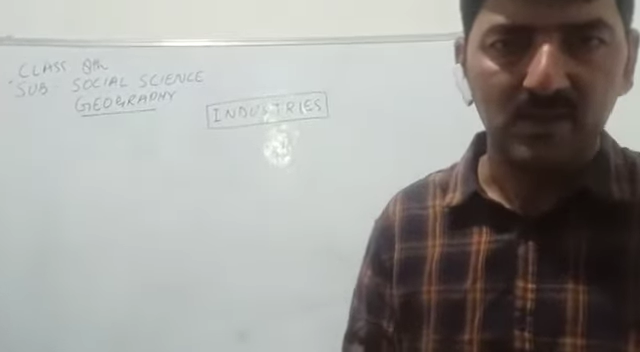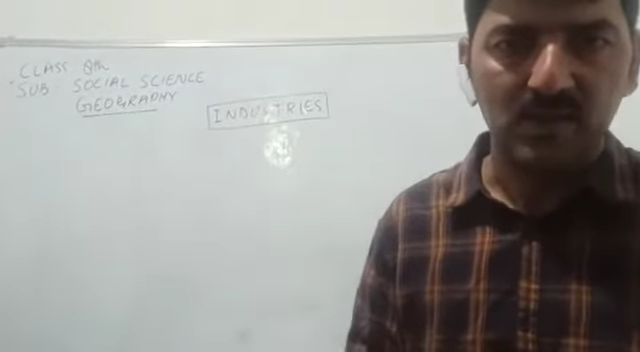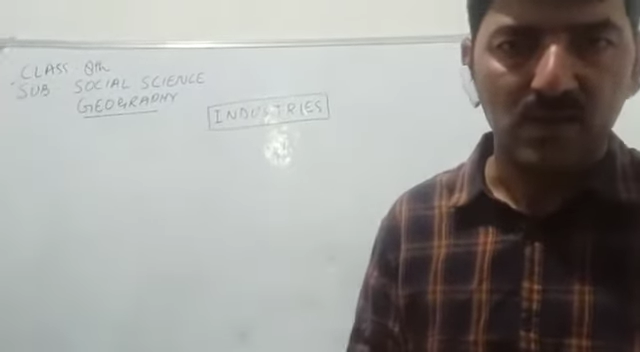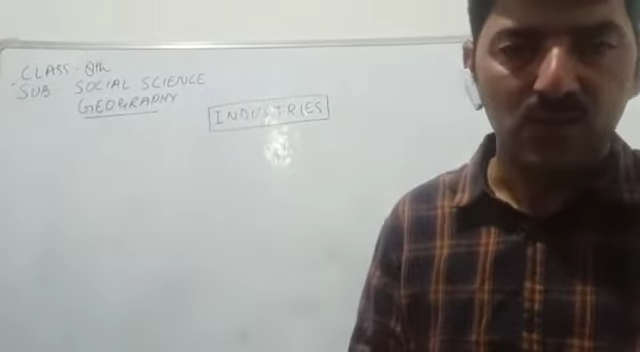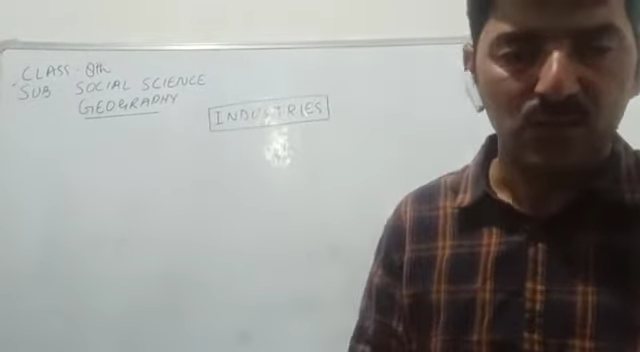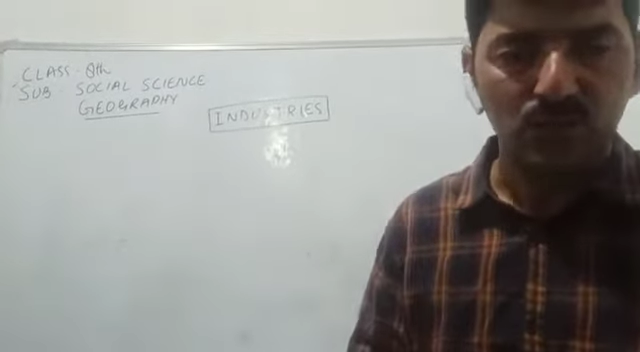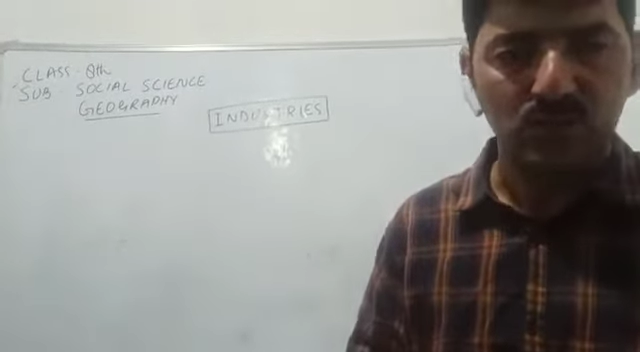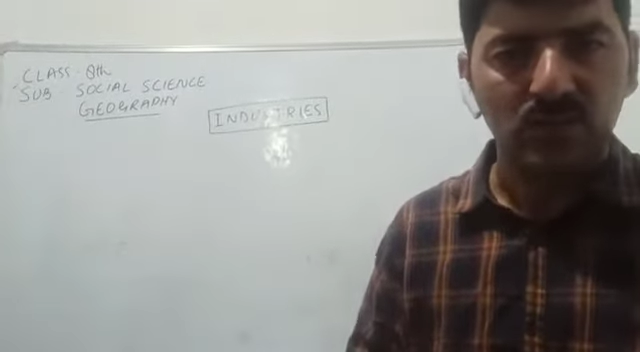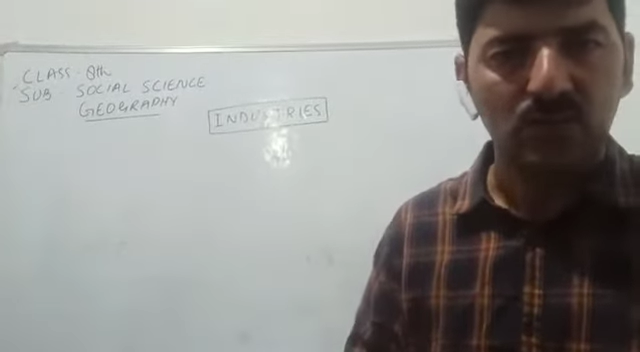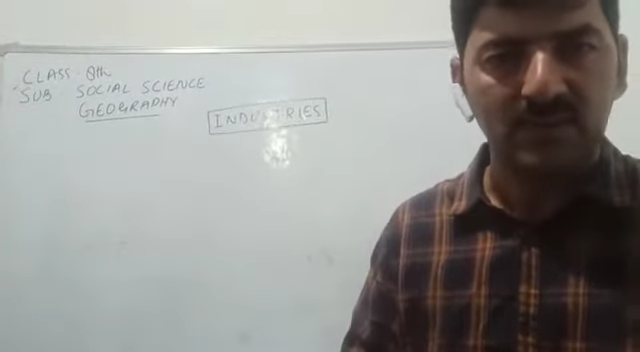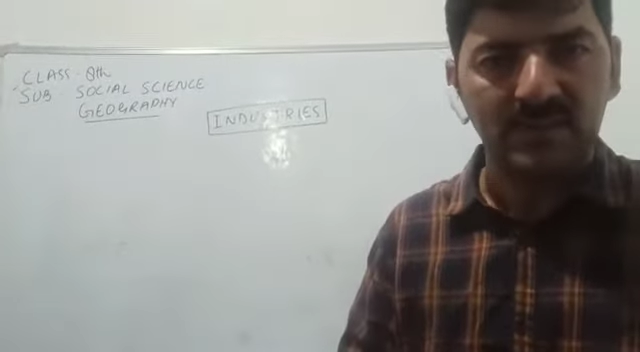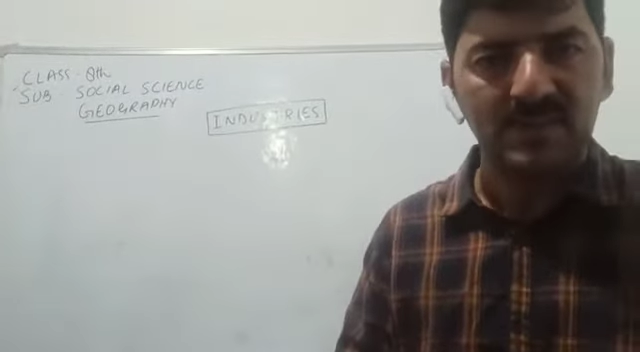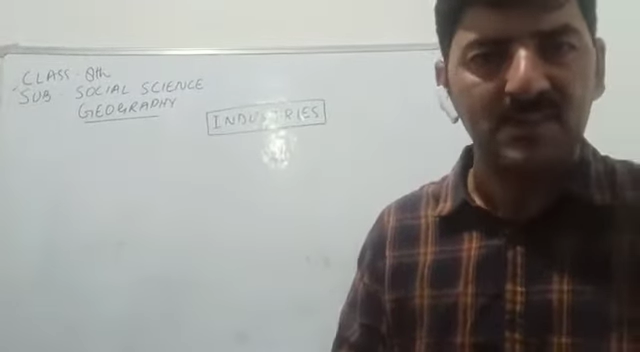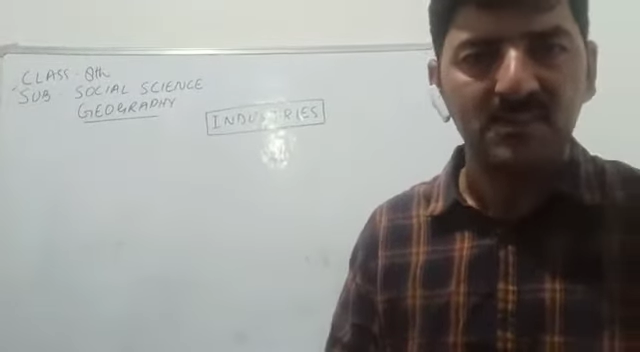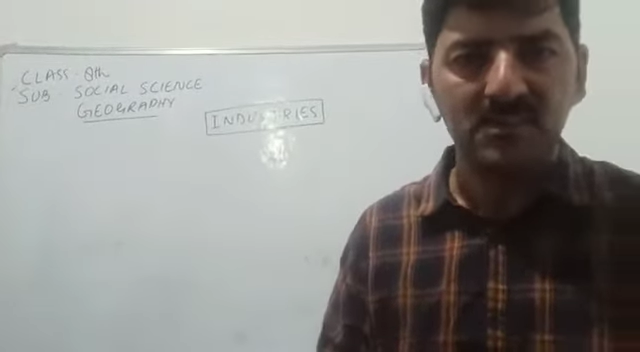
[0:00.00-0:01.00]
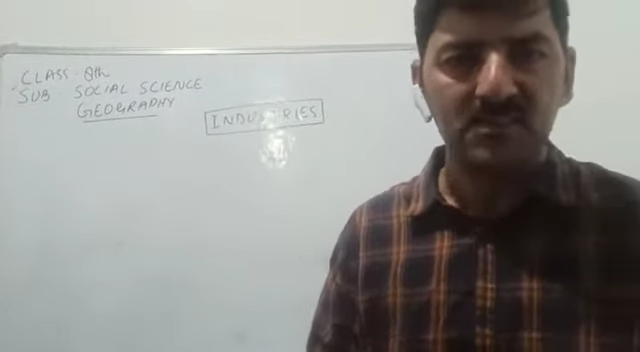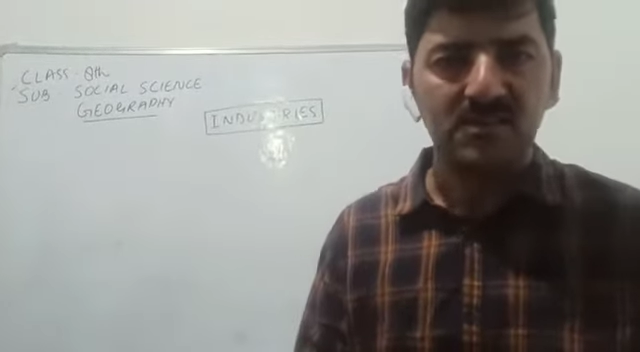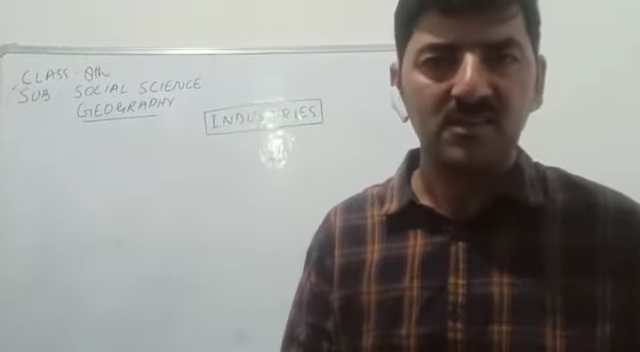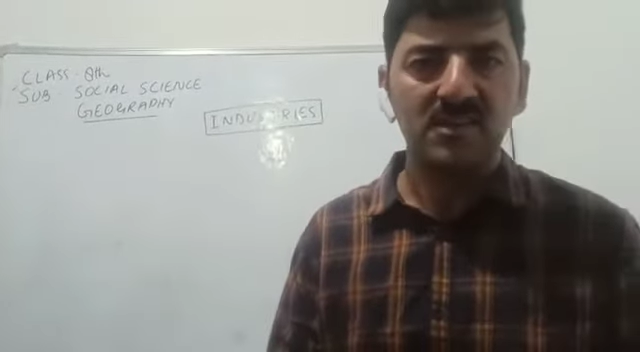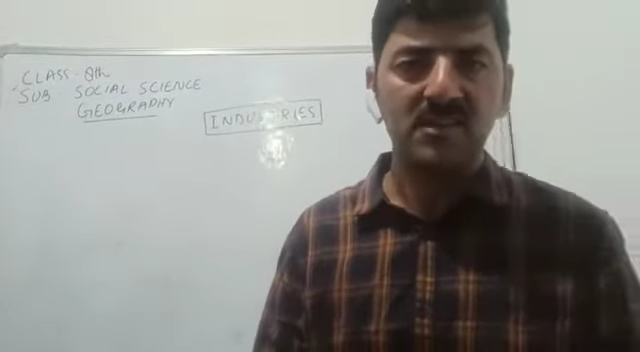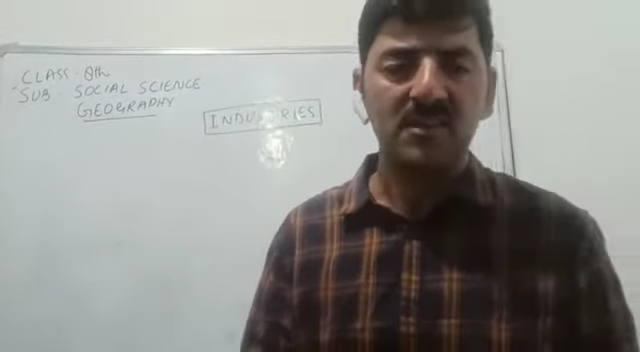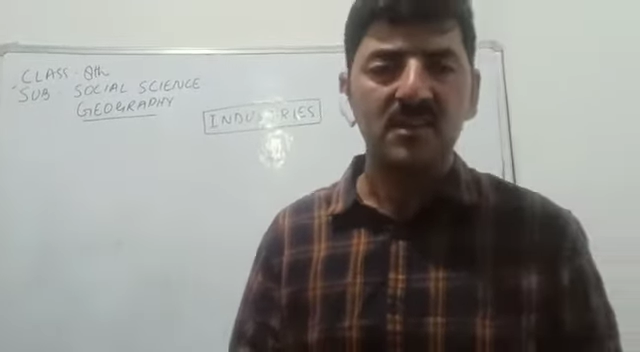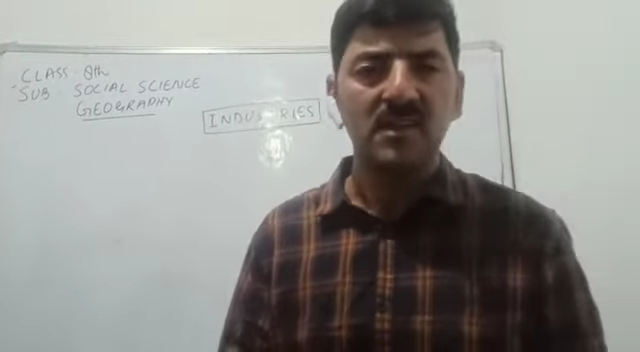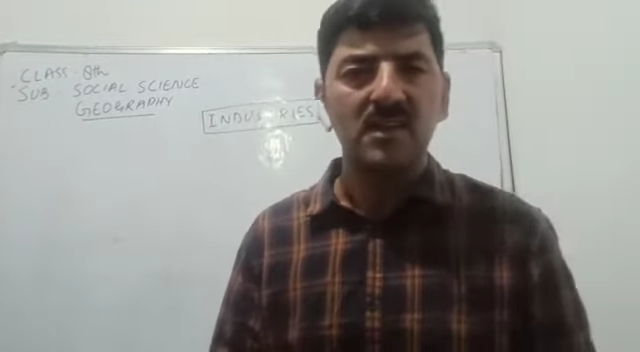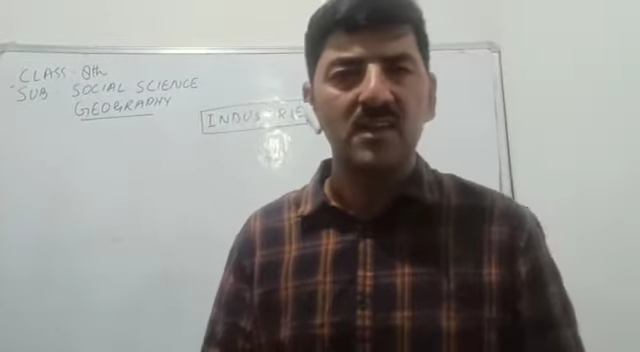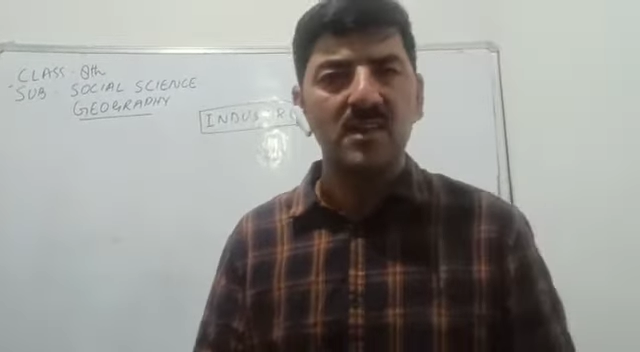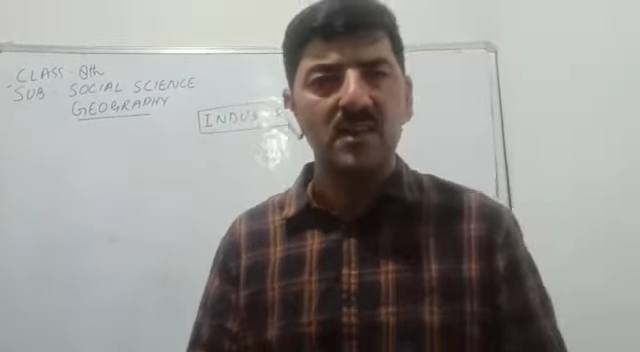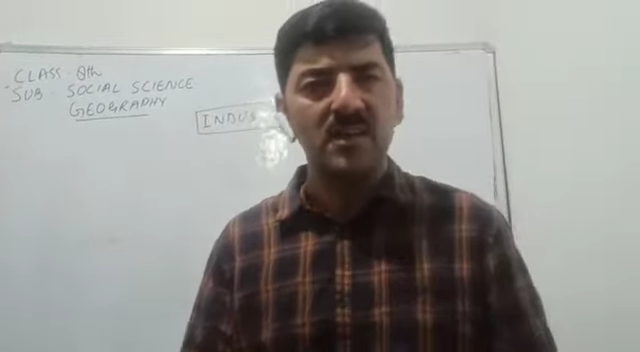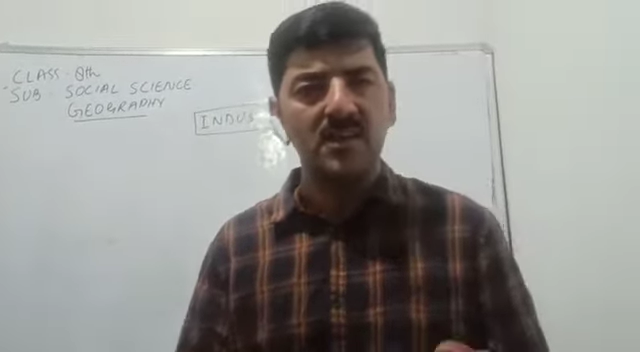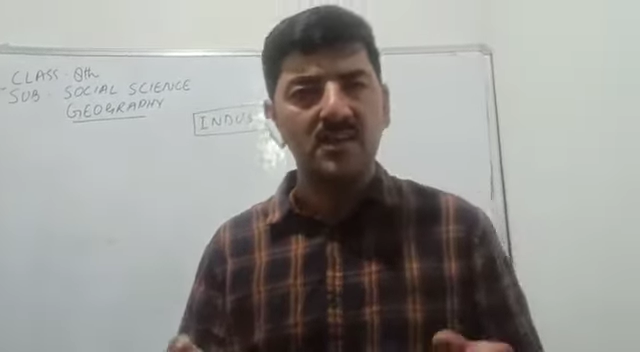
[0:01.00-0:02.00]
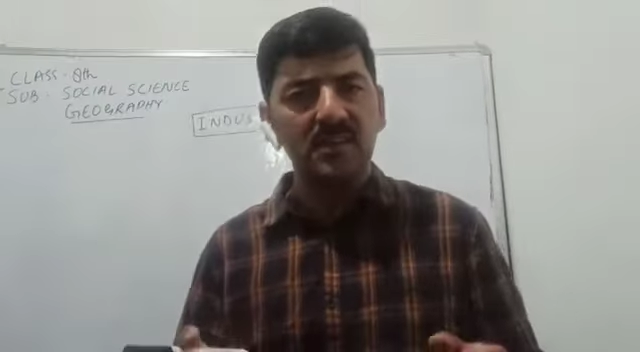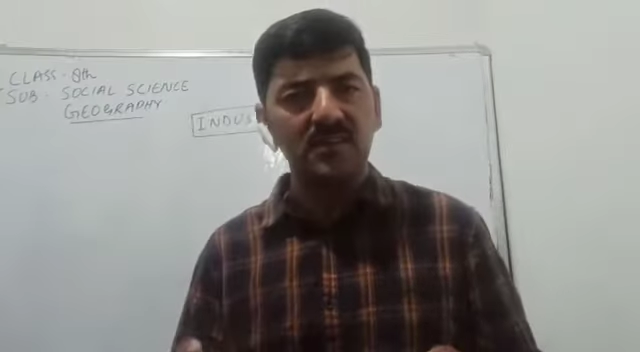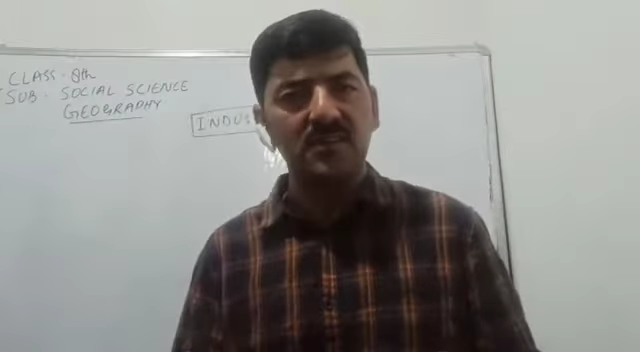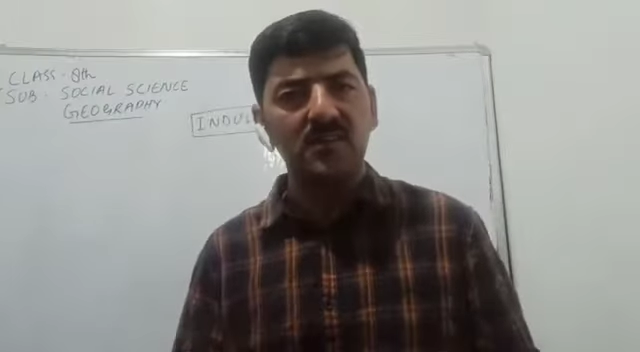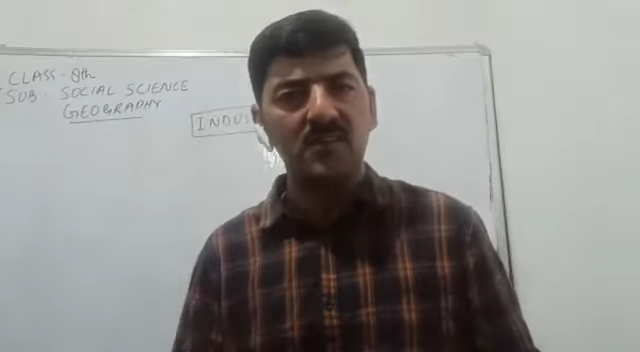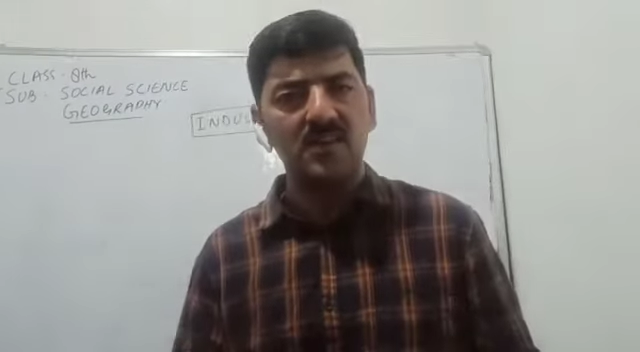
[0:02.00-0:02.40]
So now what are industries? Industries